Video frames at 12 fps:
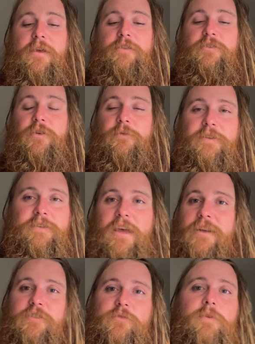So
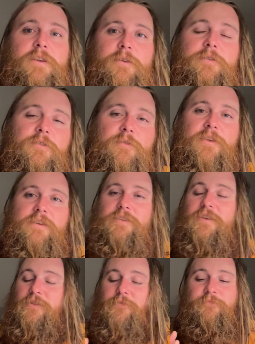I just wanted to do this.
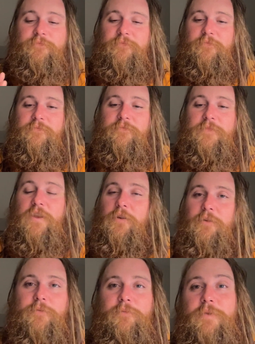It
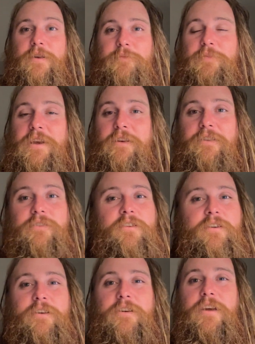wound up being a little
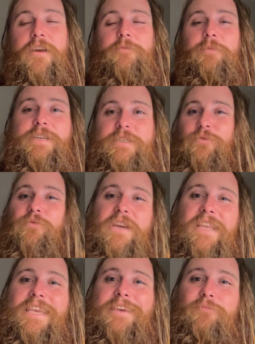longer, but it's a
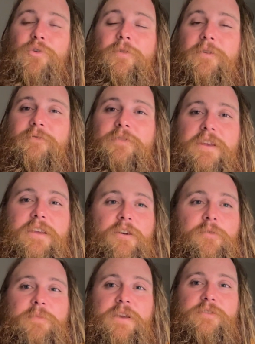really important
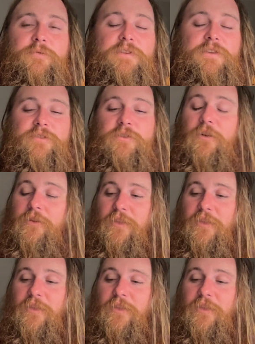video because when you start